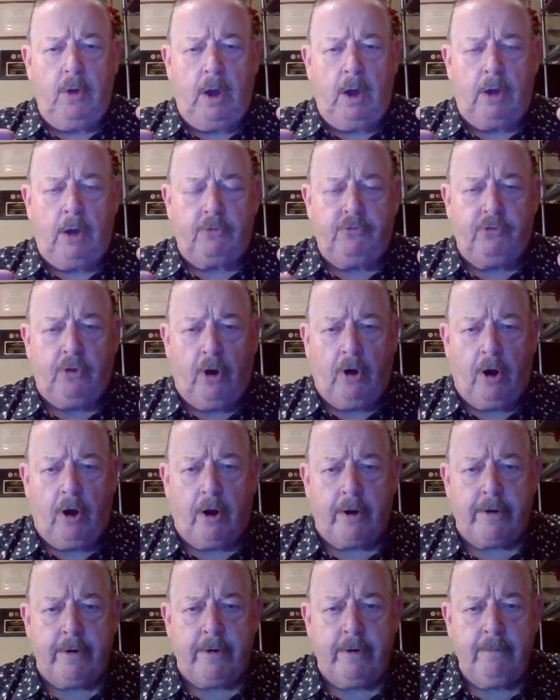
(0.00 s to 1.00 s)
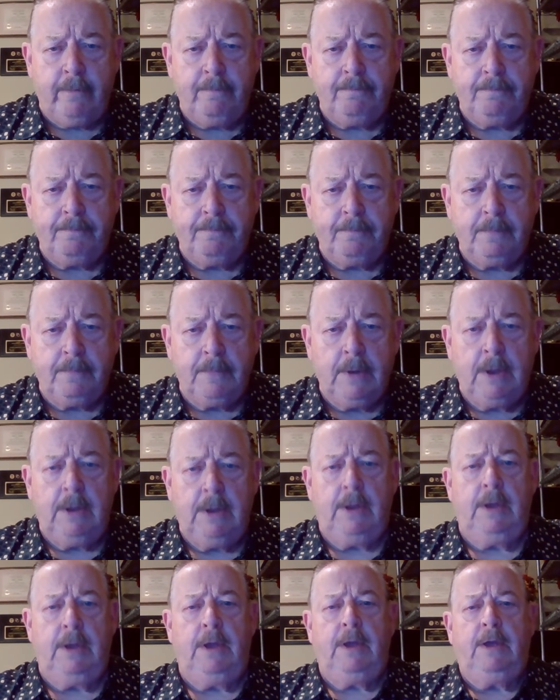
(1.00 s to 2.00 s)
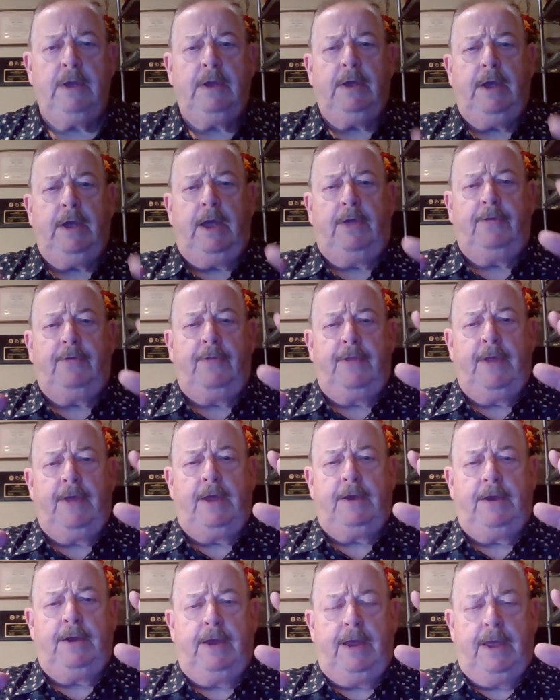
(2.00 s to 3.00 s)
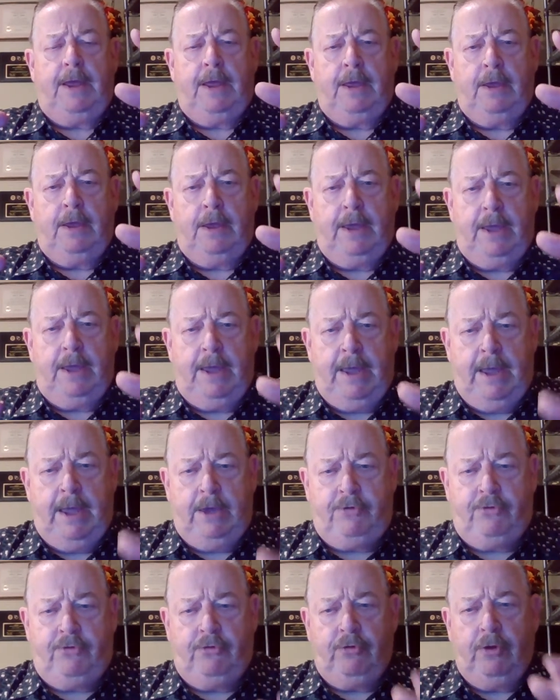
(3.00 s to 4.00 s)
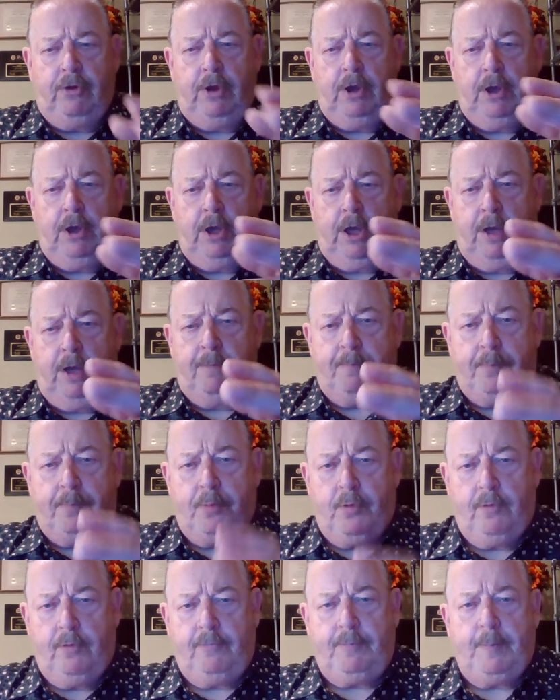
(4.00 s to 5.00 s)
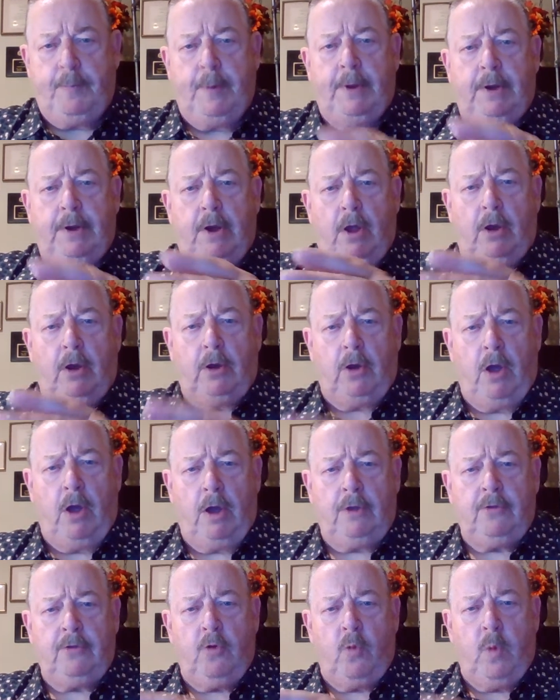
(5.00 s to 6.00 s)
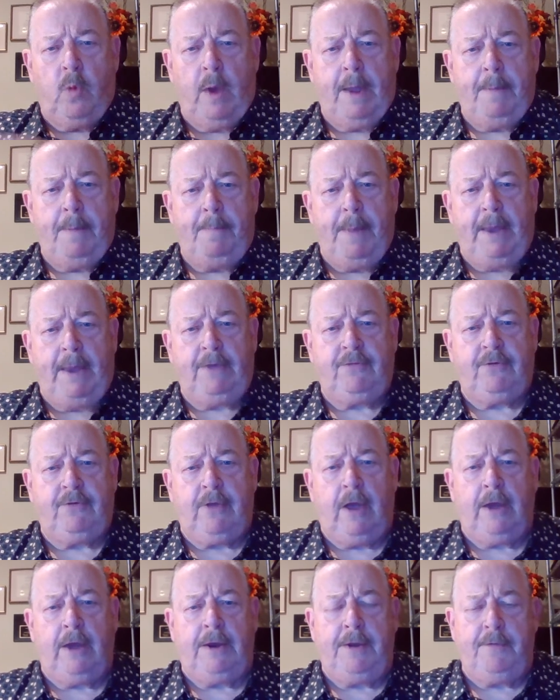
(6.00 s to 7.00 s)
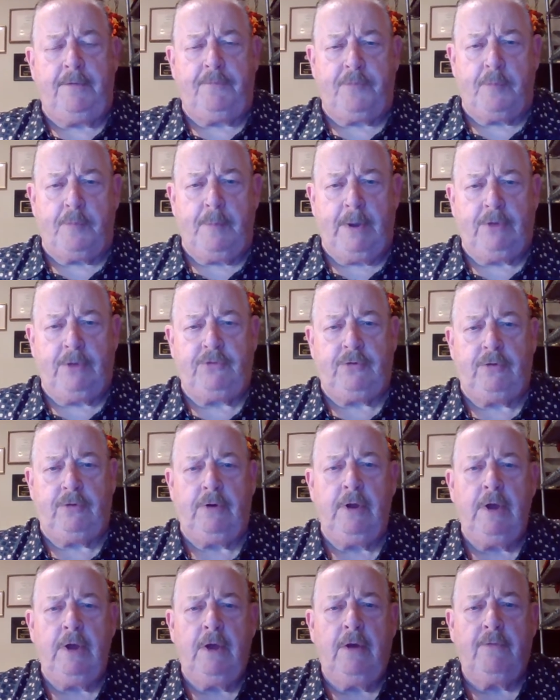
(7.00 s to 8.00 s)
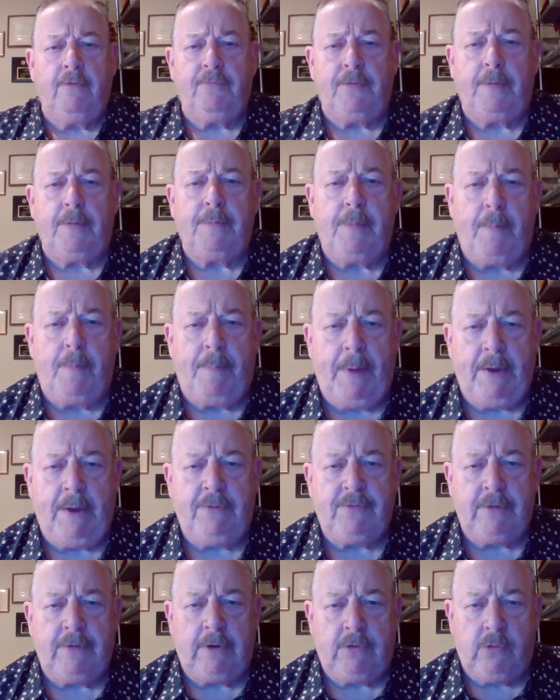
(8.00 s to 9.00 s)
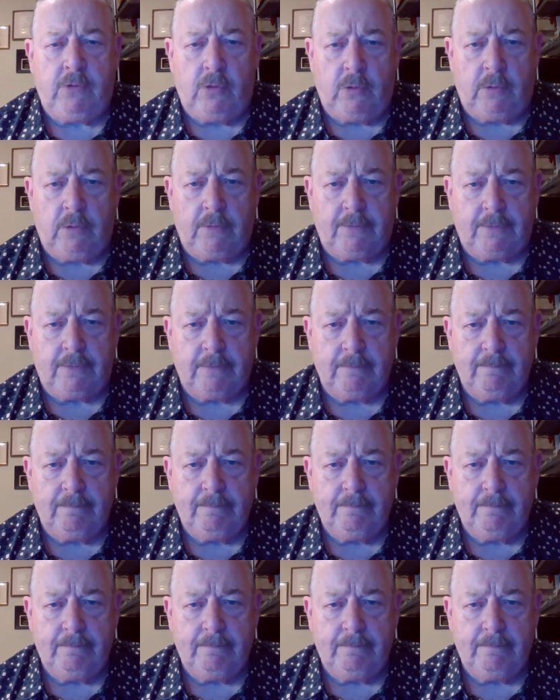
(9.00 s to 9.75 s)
a charter, and then each improvement along the way based on the information from the basic tools.